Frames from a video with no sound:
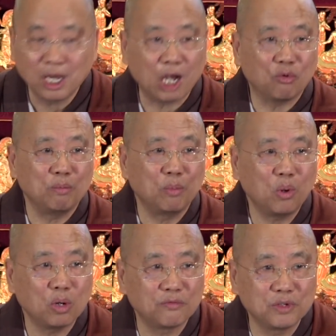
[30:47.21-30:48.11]
I want
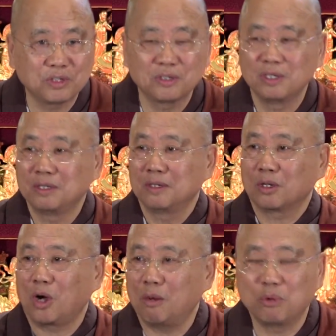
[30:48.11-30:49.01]
more of this
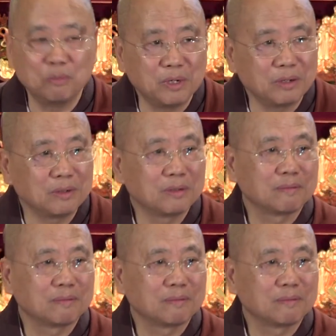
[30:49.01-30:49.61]
compliment.